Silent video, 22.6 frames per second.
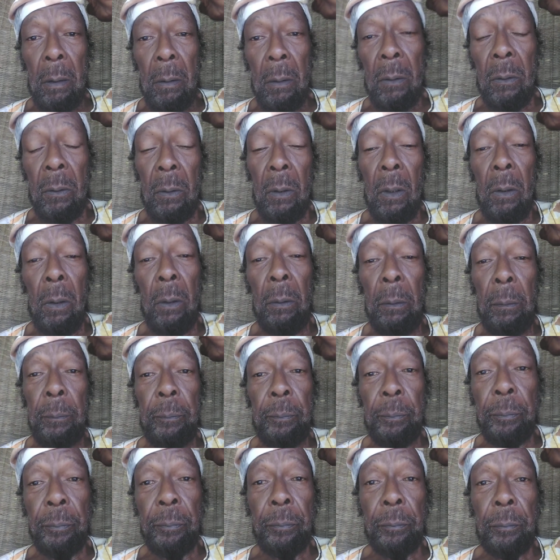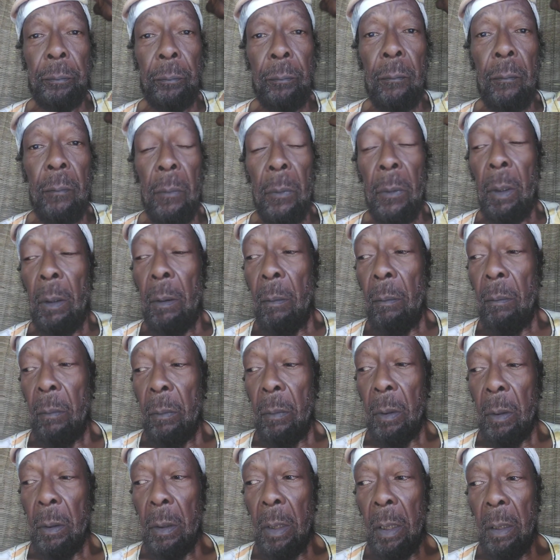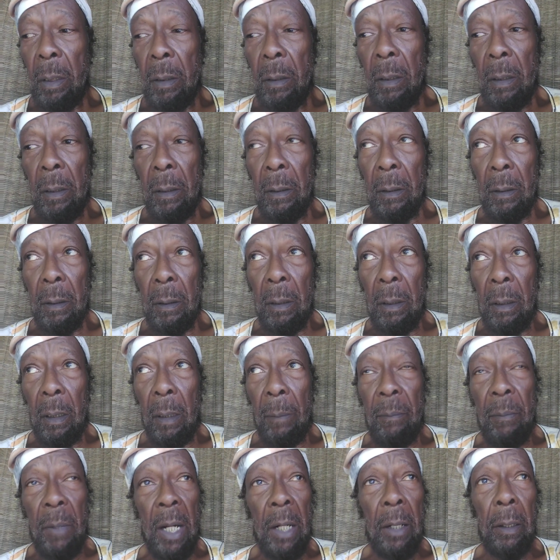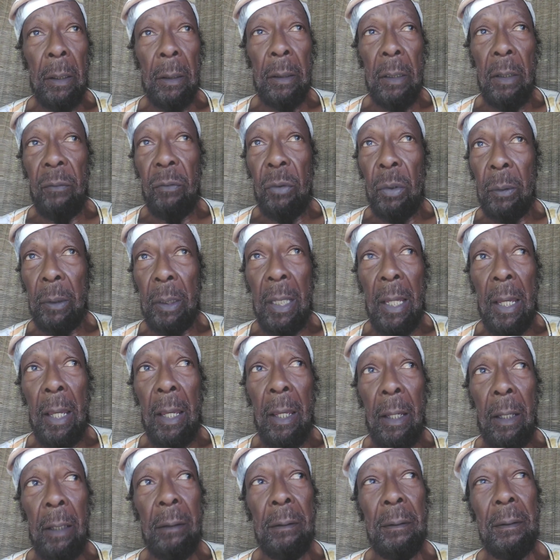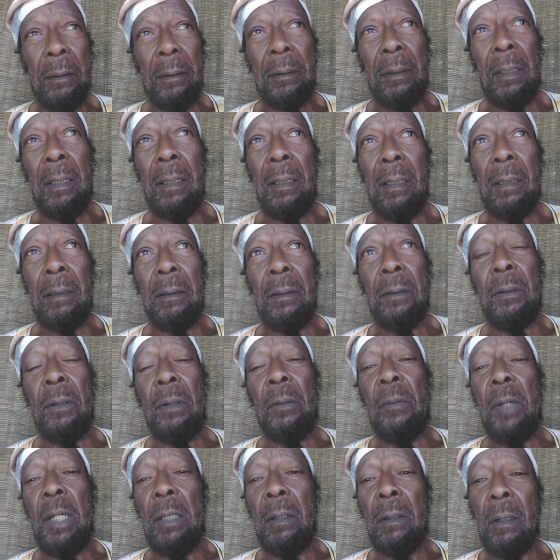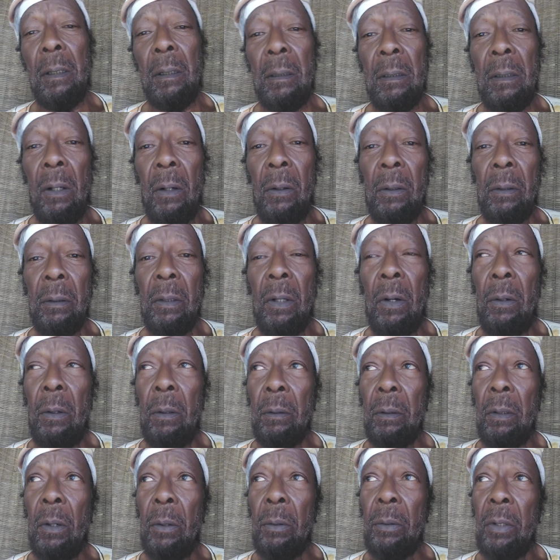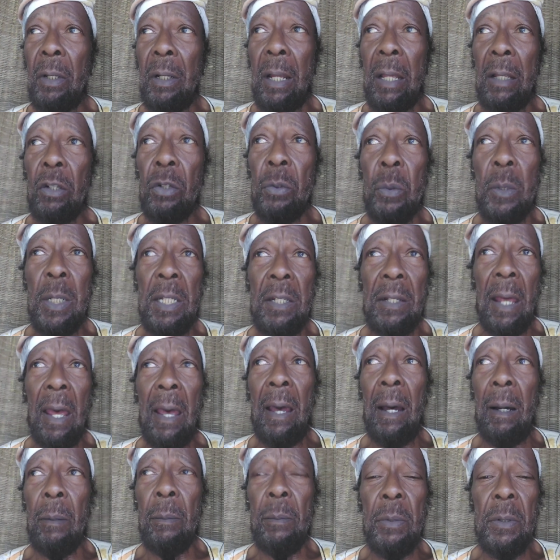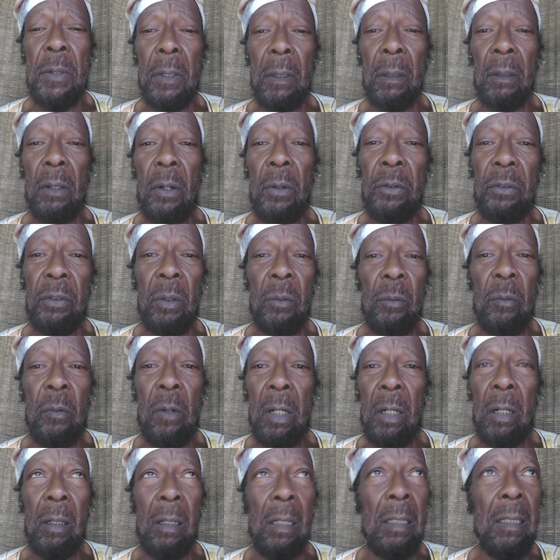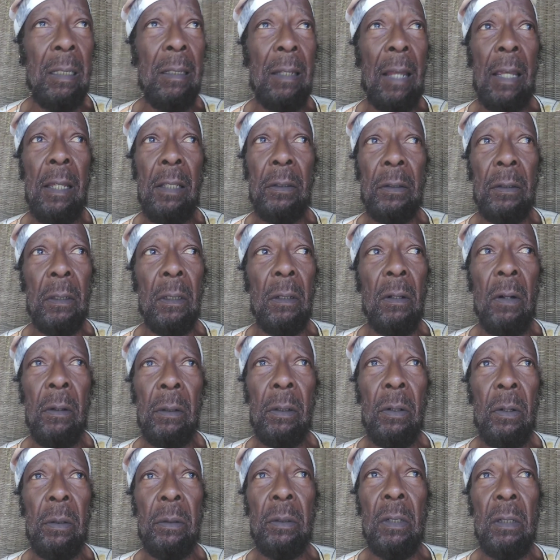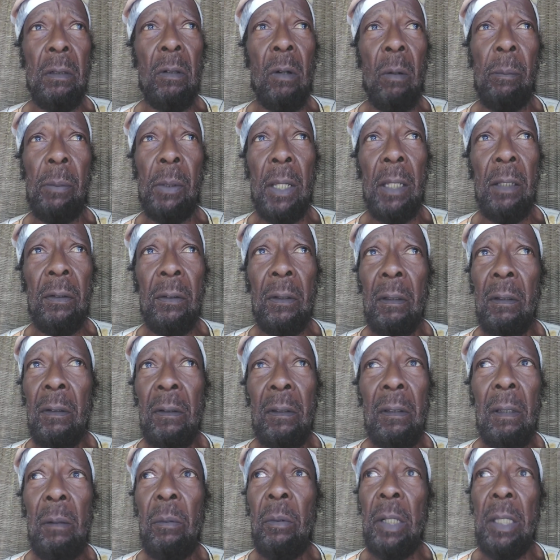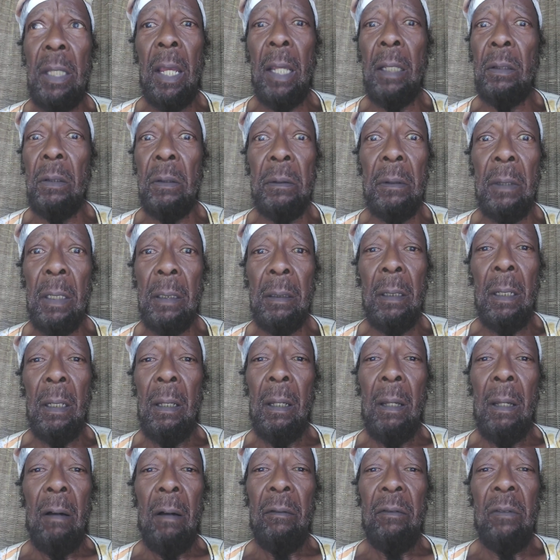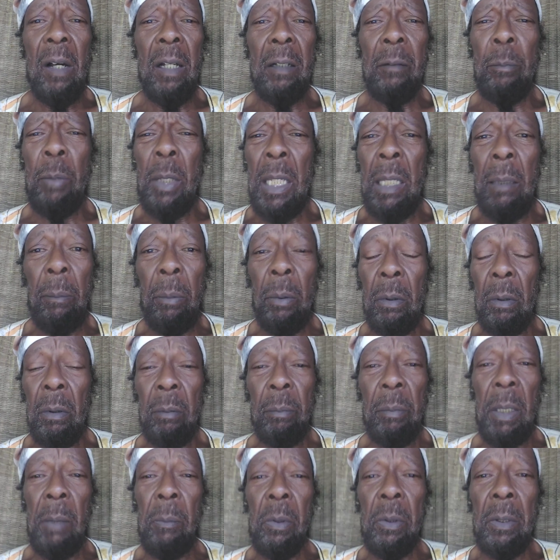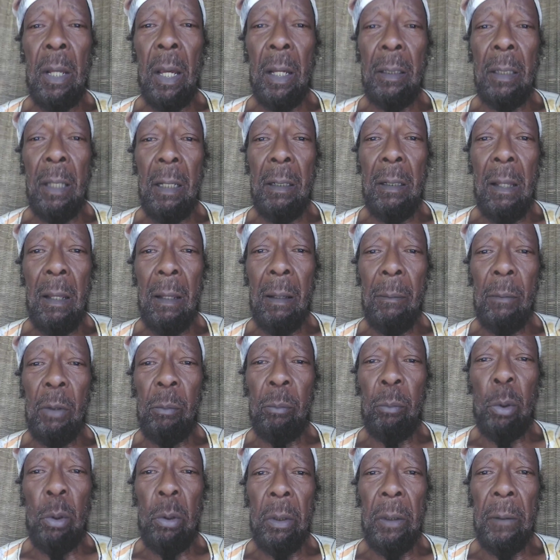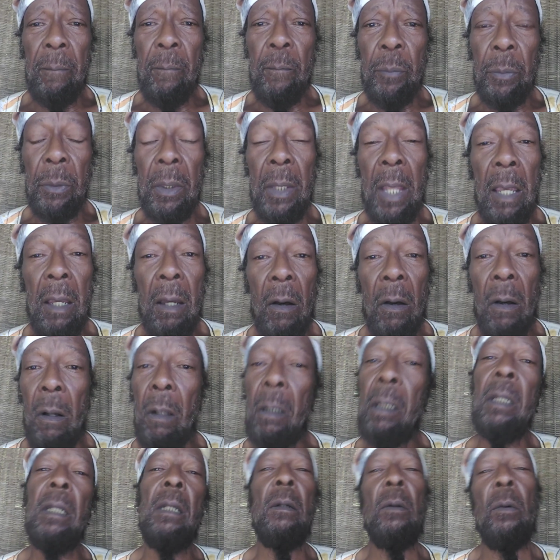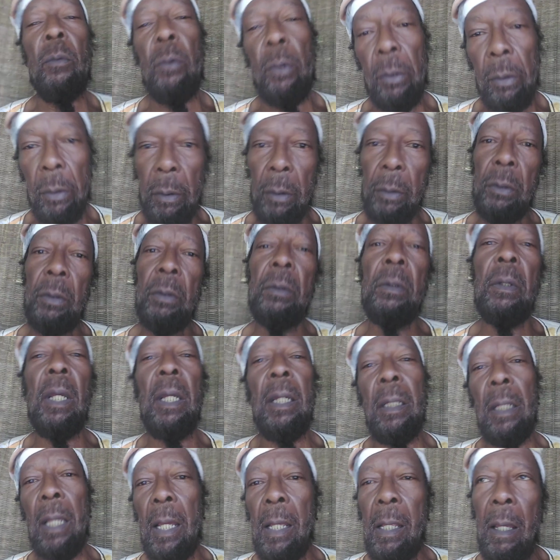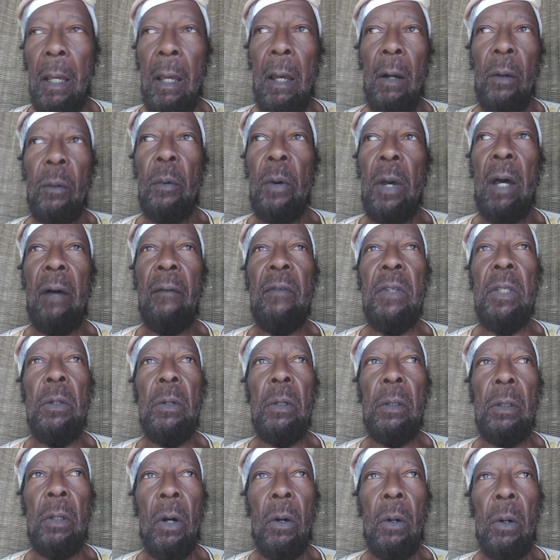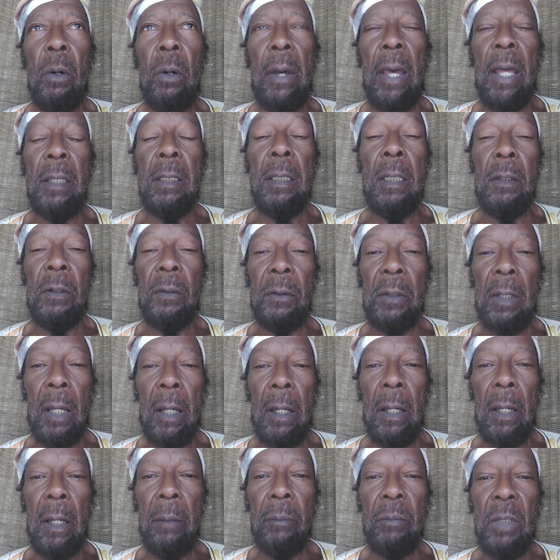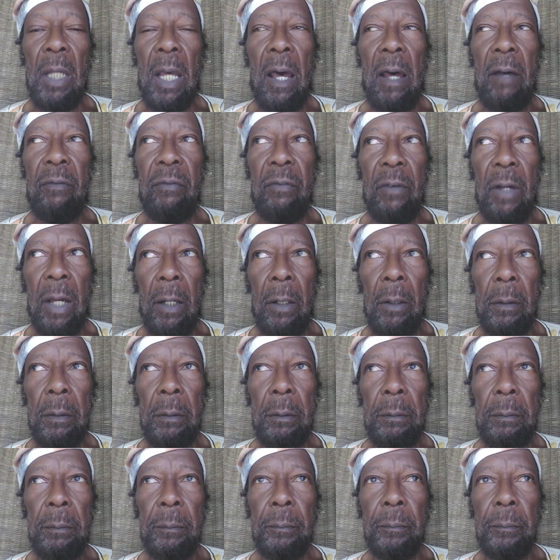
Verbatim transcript: So, the, the, the America, if you can, I don't know where you can go. Go go to the Swiss Alps. Go somewhere in nature. Don't go to no place and see what they doing but people, people not that damn important. They all in the world too. They got wherever you go at this time. I found